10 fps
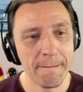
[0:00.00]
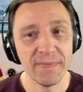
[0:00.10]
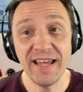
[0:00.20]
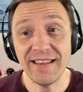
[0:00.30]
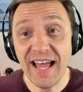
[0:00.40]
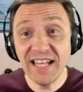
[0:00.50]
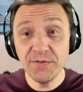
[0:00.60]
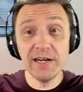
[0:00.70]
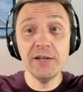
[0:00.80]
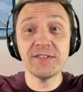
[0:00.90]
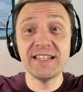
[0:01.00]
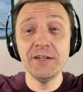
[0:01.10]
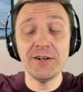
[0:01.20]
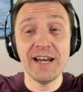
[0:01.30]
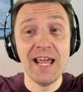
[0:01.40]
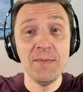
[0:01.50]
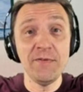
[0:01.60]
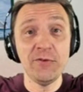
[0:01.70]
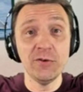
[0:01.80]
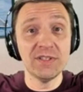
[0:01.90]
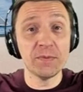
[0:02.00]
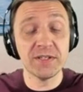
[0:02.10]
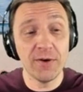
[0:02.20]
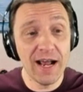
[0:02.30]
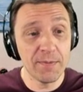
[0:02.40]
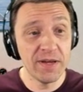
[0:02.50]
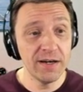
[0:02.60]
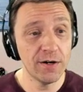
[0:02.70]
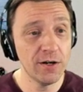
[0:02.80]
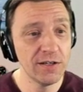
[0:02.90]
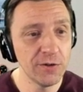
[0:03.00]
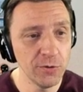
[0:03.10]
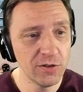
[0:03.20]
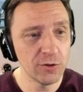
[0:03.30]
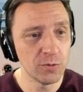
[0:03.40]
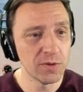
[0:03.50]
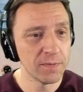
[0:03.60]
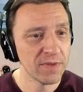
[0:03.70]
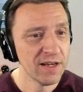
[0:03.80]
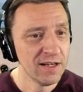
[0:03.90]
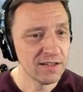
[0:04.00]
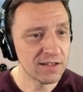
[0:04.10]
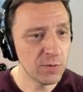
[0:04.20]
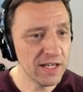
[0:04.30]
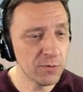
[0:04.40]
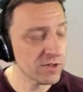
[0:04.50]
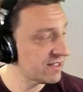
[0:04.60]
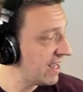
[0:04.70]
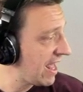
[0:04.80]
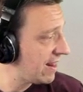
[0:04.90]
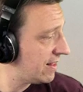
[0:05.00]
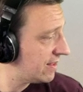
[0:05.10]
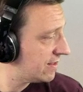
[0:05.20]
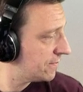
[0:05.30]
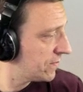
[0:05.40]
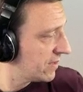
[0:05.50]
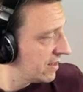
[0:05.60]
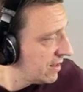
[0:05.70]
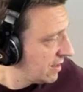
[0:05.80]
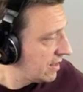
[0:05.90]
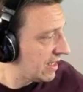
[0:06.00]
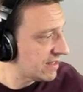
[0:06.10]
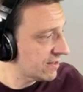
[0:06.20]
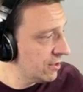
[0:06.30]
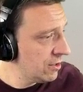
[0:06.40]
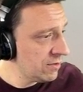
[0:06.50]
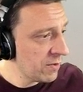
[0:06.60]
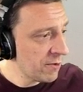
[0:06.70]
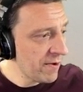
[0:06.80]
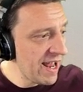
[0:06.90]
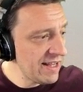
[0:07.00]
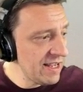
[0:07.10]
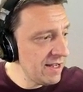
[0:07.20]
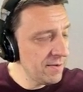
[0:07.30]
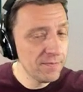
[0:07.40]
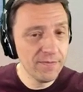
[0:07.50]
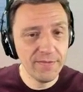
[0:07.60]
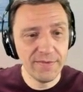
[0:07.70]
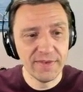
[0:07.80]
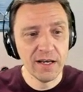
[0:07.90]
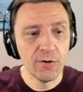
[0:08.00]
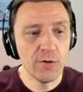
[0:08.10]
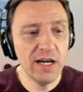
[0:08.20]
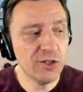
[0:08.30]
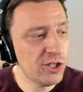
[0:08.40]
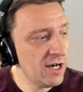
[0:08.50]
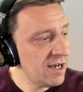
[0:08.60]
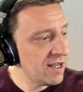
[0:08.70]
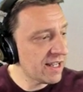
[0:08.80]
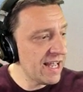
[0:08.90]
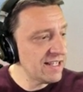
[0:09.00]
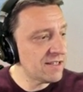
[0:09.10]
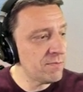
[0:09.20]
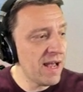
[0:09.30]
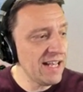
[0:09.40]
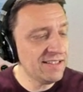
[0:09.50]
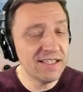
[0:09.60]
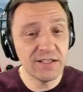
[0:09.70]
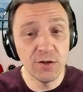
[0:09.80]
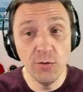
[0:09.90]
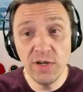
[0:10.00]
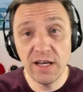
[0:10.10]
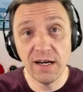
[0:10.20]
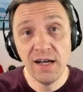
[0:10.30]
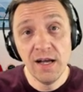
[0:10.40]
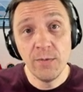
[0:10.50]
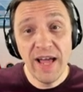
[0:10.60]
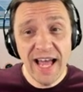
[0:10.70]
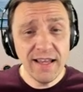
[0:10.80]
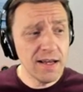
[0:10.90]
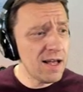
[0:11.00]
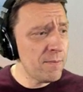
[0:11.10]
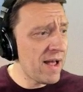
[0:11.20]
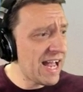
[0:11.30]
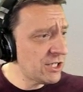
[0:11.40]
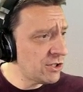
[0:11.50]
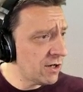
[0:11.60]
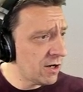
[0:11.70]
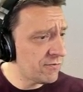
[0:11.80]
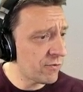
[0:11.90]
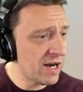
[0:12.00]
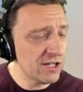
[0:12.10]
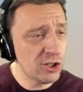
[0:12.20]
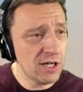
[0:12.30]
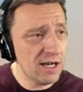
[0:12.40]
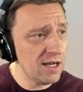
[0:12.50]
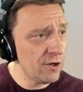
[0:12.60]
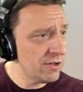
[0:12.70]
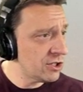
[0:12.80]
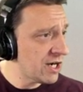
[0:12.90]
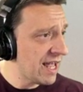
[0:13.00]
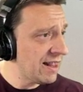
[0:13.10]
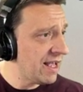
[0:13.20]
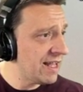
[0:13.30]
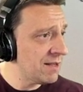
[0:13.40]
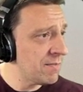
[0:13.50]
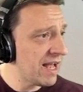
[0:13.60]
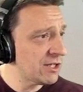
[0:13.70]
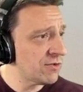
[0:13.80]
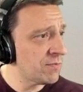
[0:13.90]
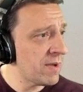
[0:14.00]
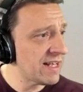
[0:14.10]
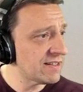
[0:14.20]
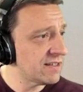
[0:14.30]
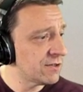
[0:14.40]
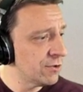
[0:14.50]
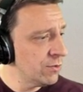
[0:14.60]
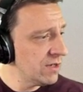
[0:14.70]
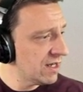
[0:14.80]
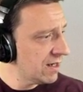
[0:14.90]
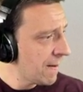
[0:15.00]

Yeah, that's where you see your name if you're subscribed here on YouTube. The tweet was sent. That's good, we're ready. Russia against Macedonia. We had a, a match of Russia on the channel and a match of Macedonia.